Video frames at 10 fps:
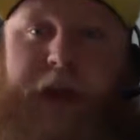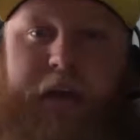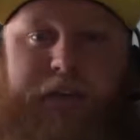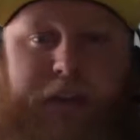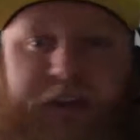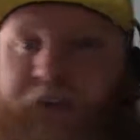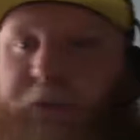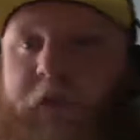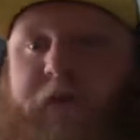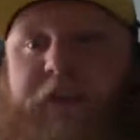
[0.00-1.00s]
6. It's
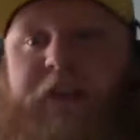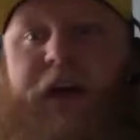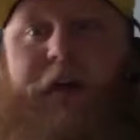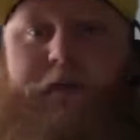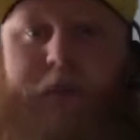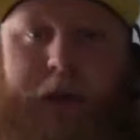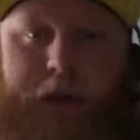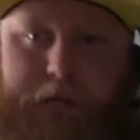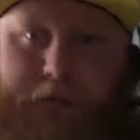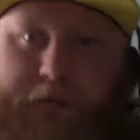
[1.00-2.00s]
moved a ton from
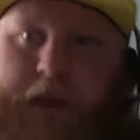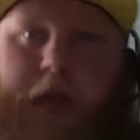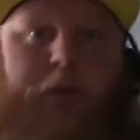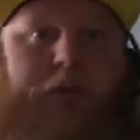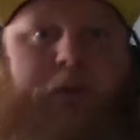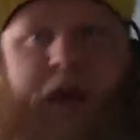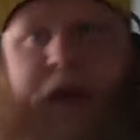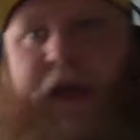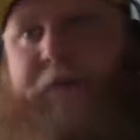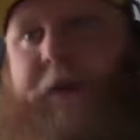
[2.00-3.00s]
down to
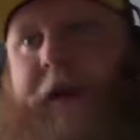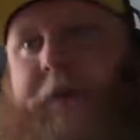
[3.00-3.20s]
4.5, back up to